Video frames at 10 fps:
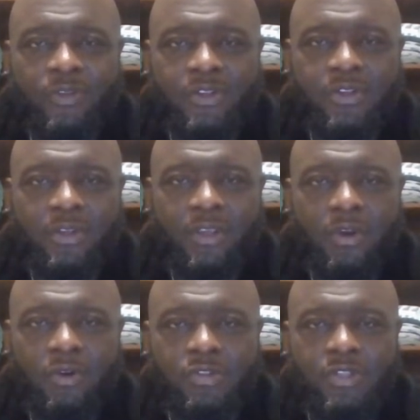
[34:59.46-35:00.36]

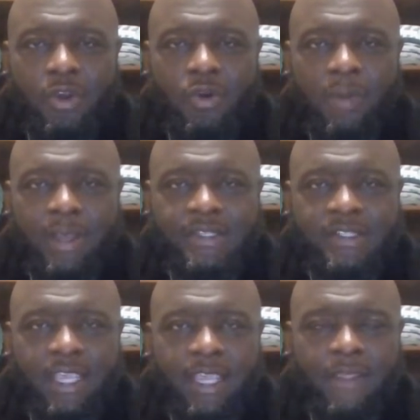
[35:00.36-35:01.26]
goes on by
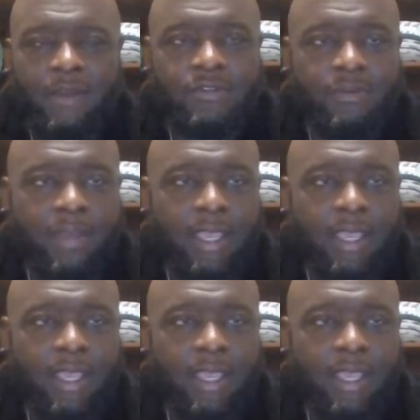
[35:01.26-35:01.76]
saying that was a man